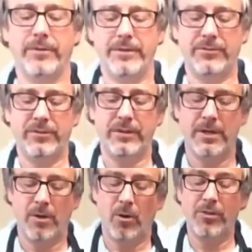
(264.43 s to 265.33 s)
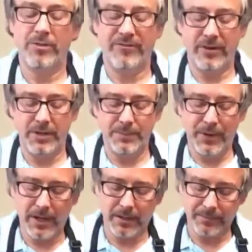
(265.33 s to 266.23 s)
let's see, on the very
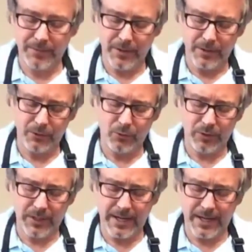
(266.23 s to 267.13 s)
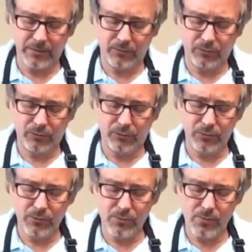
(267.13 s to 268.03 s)
bottom, you're going to count
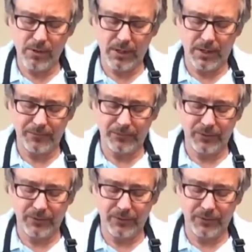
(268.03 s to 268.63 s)
2 up.